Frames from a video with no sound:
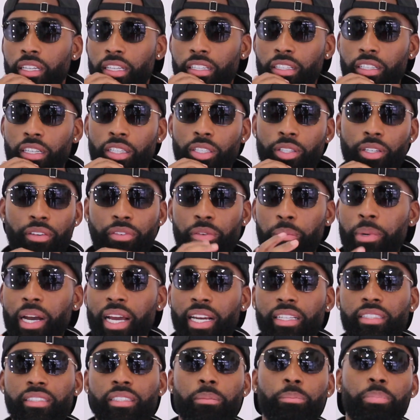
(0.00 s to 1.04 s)
Yeah.
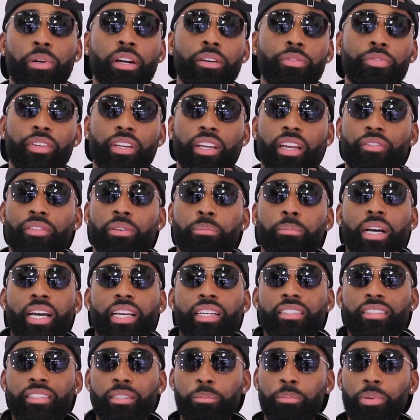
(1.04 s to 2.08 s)
Everybody isn't perfect. Everybody
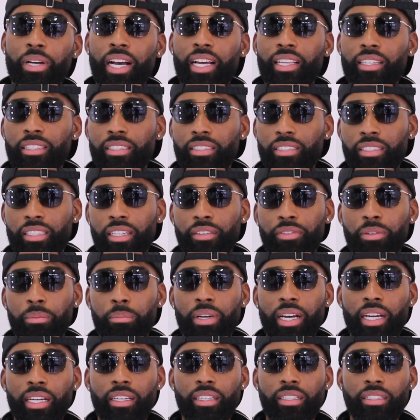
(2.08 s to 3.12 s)
isn't polished.
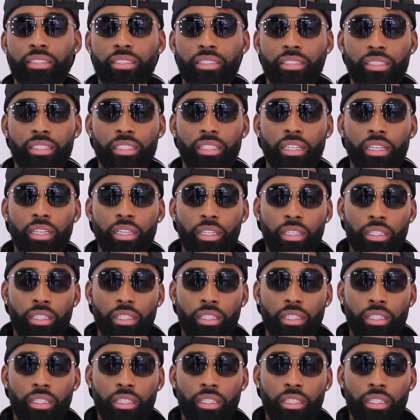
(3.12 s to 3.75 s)
Everybody isn't,